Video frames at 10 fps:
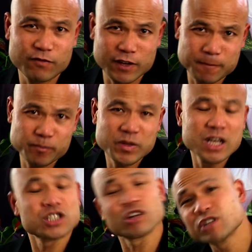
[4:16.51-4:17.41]
things.
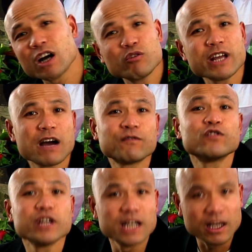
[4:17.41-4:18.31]
So they only have
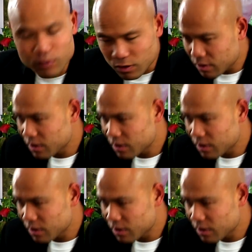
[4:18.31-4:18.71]
three level.